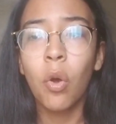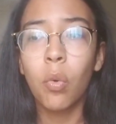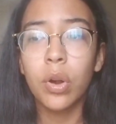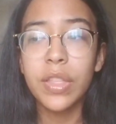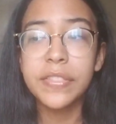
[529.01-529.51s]

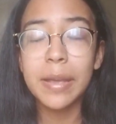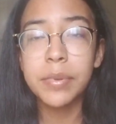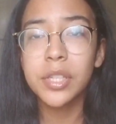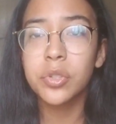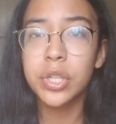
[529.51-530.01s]
or that the
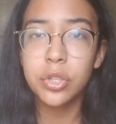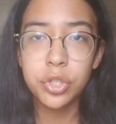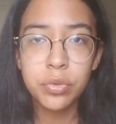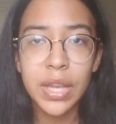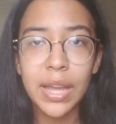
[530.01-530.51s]
episodes that you
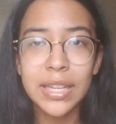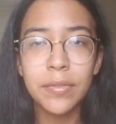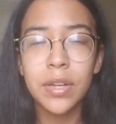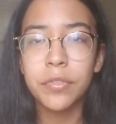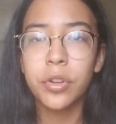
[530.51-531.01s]
do get,
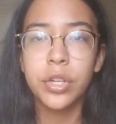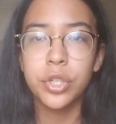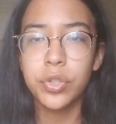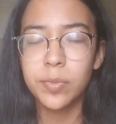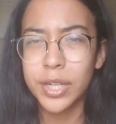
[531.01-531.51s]
even if they're
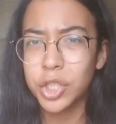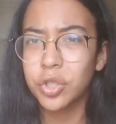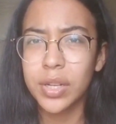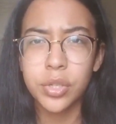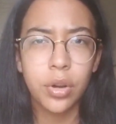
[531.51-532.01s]
induced by
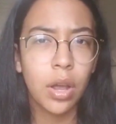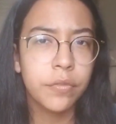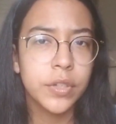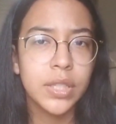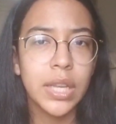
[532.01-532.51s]
stress or
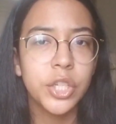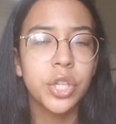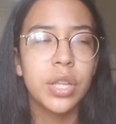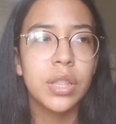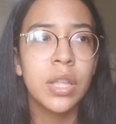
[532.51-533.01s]

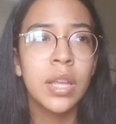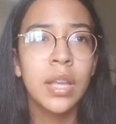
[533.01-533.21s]
confrontation,